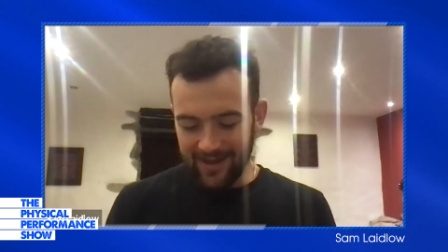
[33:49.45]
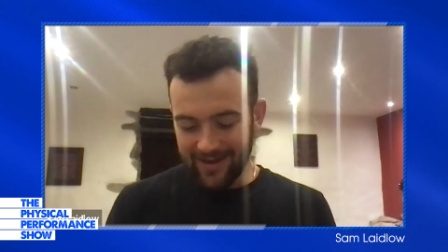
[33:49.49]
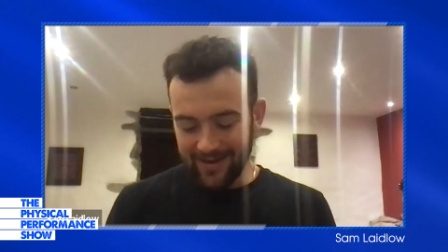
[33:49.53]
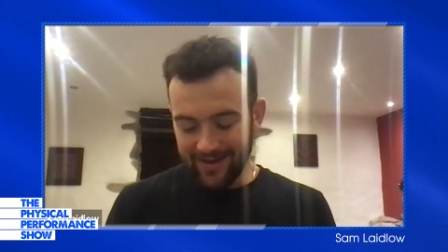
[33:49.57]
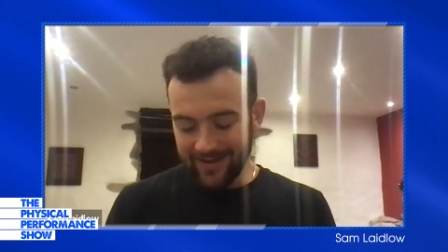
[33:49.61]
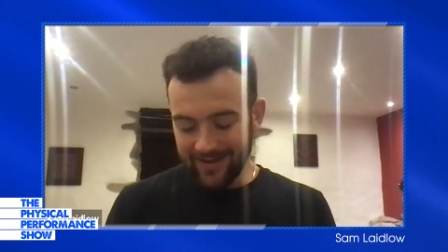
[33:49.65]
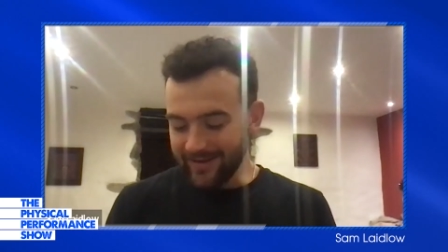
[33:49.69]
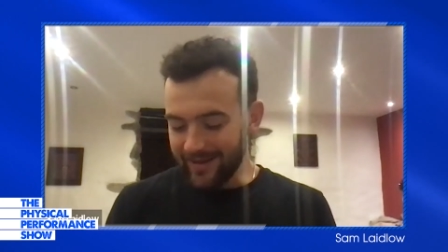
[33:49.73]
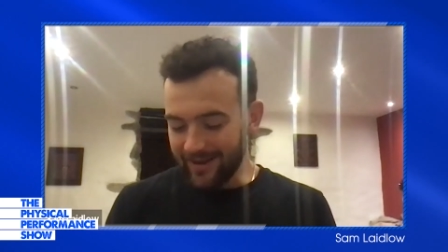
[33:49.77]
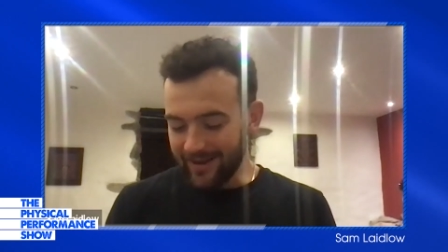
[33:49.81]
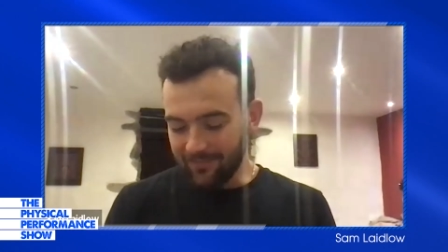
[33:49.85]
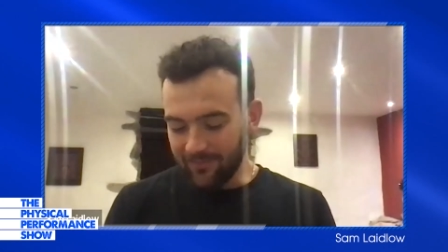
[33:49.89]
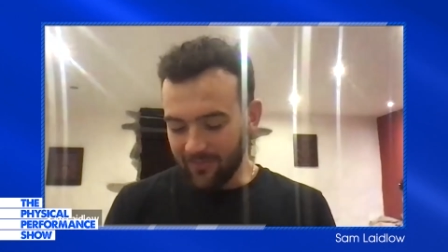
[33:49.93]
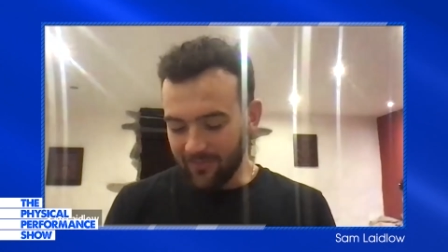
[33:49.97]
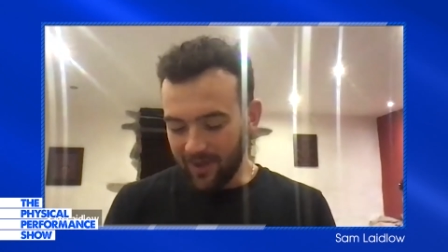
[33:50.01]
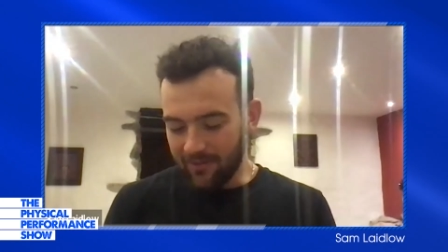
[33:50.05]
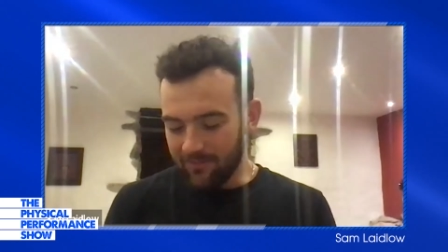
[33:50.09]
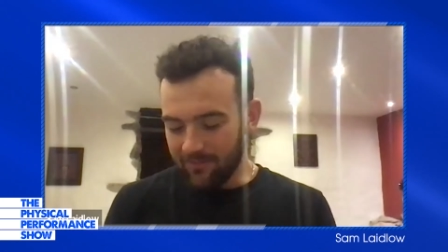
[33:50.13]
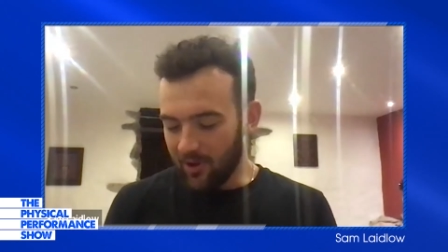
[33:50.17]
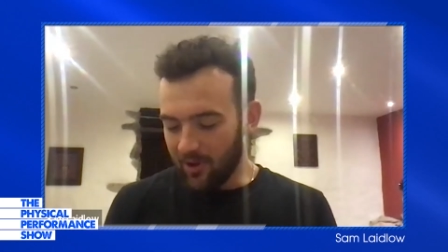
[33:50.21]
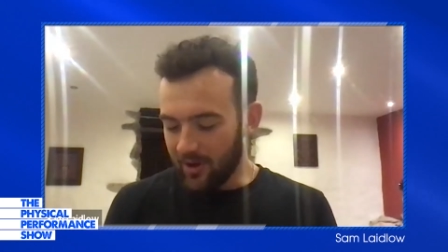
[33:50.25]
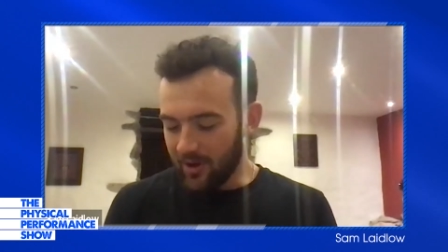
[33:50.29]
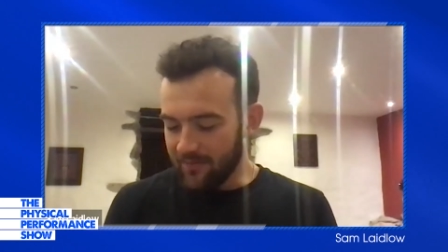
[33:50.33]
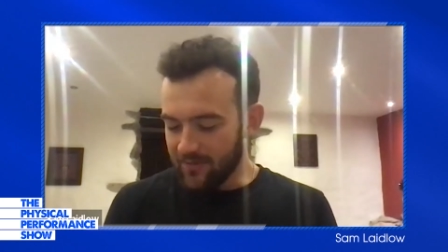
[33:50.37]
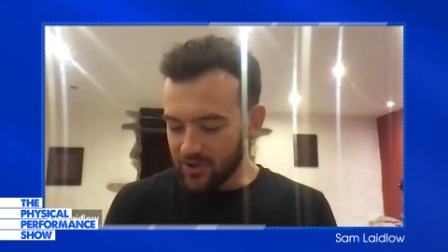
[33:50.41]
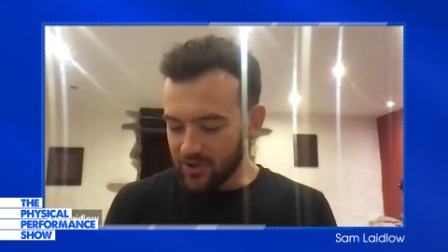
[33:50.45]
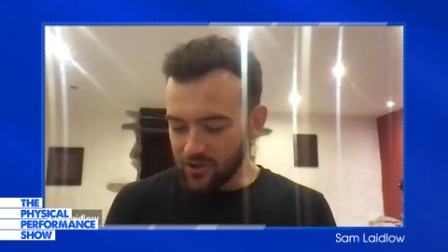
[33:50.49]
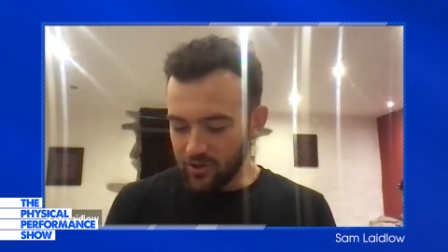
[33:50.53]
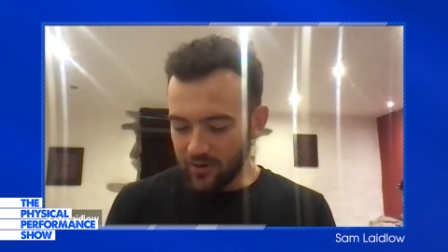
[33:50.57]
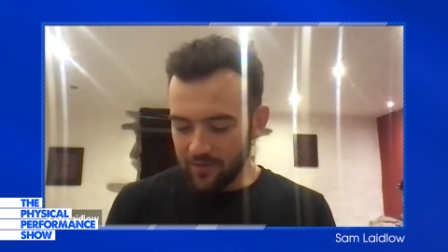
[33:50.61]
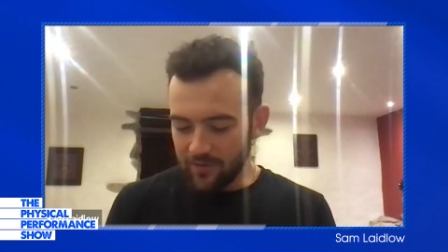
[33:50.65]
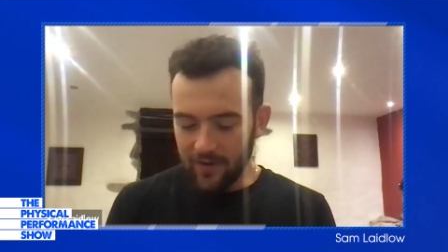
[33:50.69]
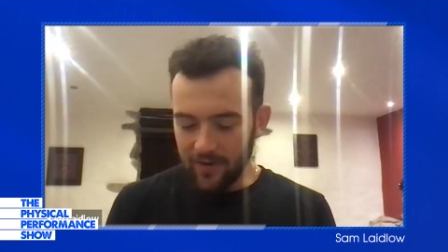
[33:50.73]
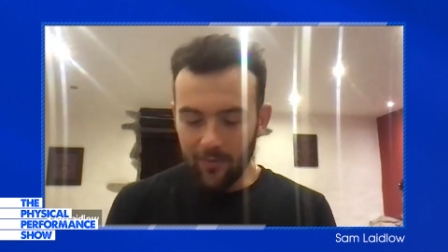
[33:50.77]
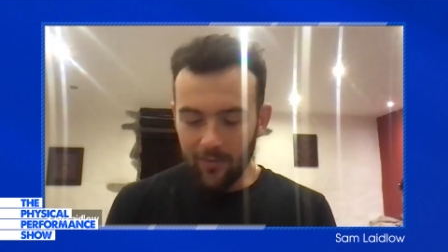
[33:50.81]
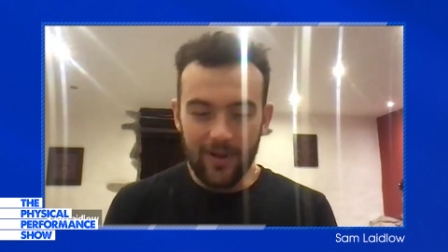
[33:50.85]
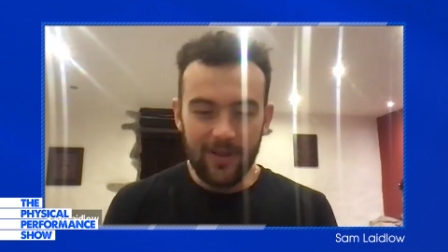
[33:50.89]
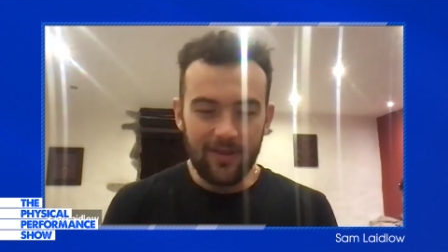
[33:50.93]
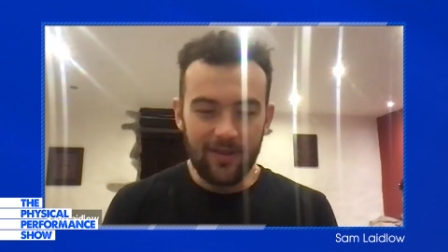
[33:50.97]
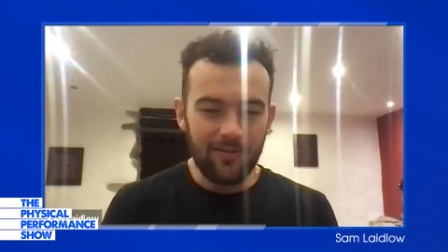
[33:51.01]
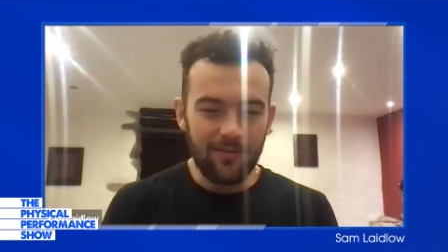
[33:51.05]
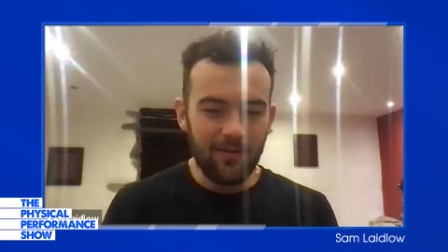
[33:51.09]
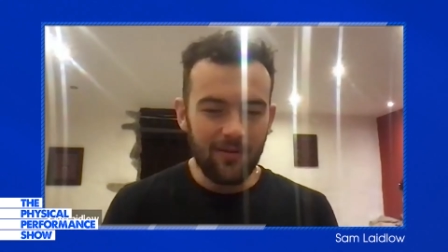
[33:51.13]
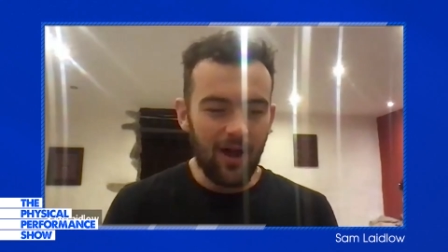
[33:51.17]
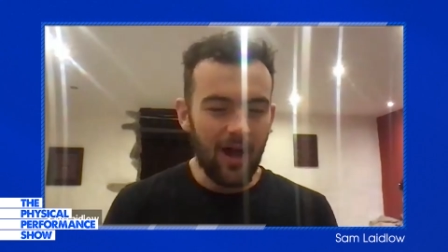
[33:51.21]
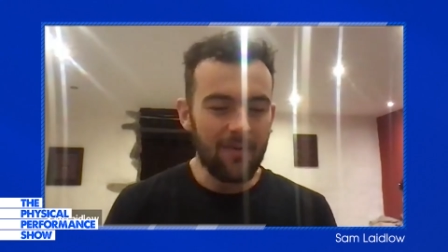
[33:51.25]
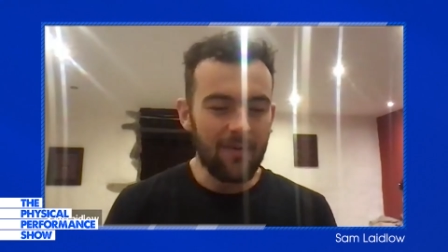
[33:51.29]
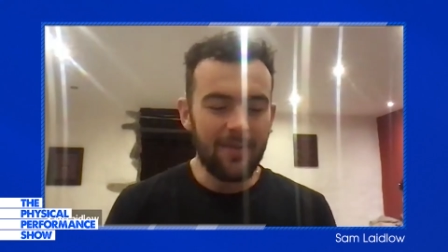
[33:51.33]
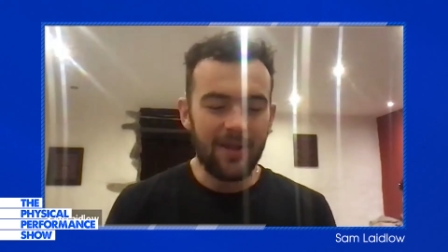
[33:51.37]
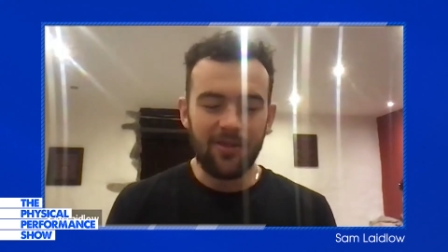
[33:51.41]
and I'm not even sure if I'll
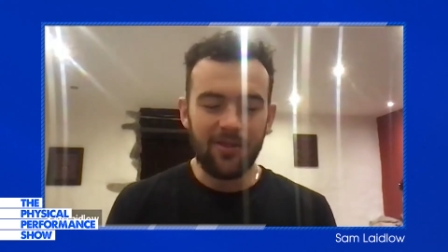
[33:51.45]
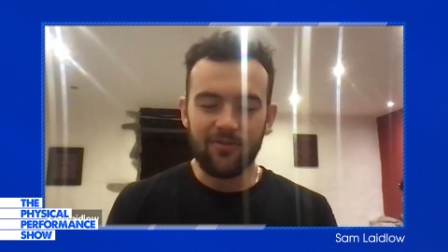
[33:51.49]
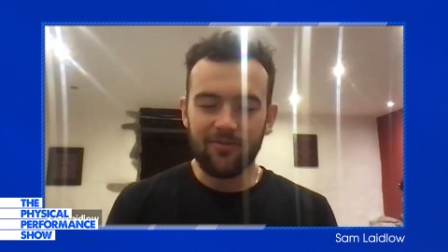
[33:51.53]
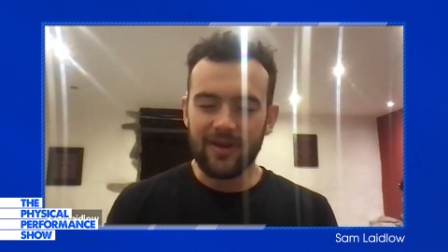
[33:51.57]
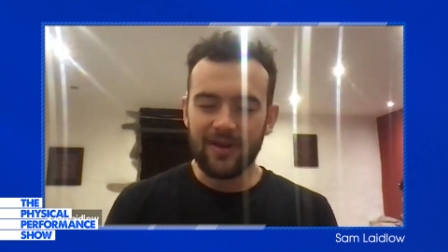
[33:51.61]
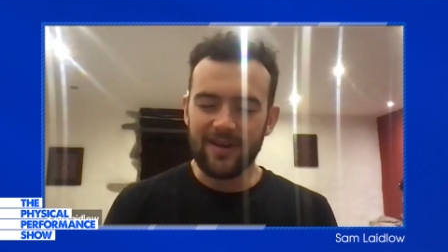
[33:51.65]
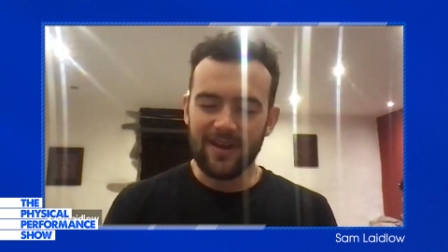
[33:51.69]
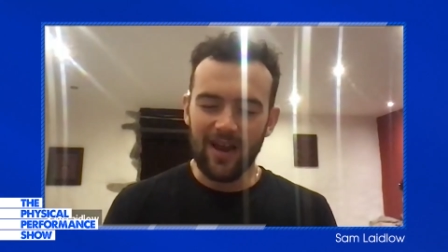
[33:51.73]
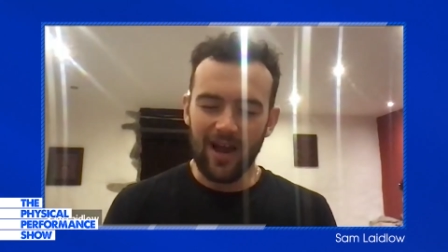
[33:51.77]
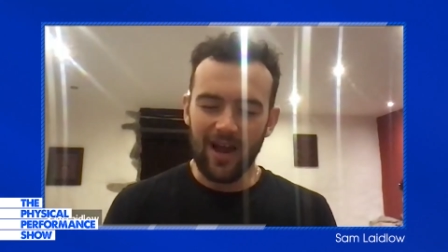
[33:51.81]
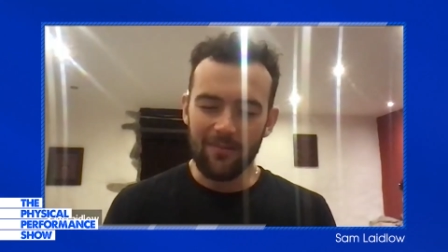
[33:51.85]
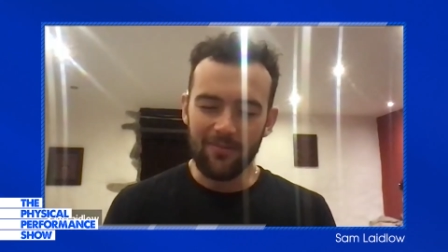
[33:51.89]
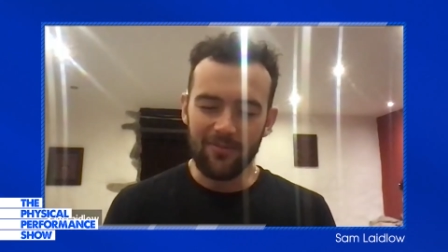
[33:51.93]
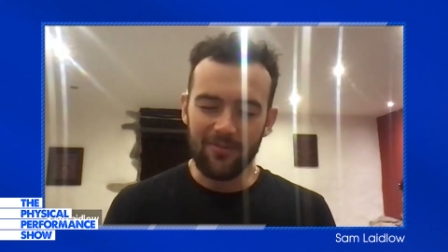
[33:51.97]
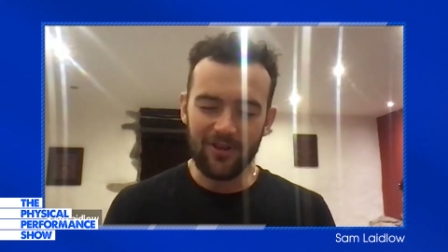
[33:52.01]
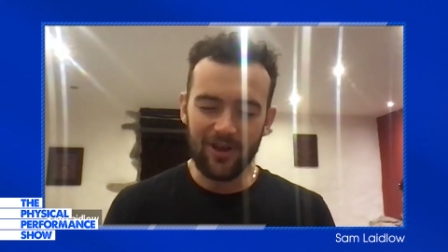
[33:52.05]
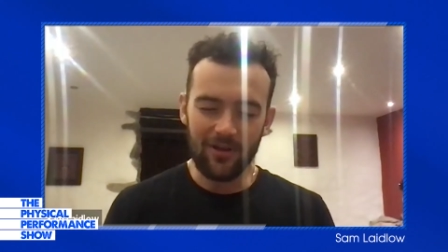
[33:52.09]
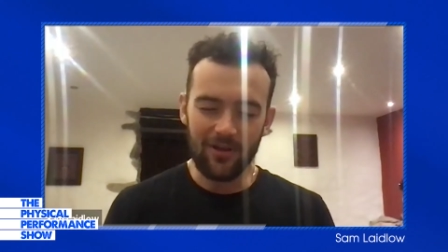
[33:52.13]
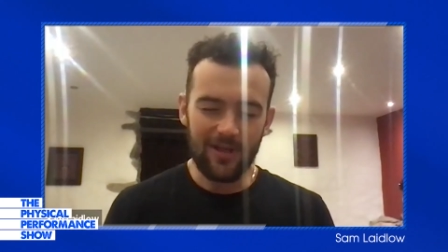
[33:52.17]
win Ironman 3 times.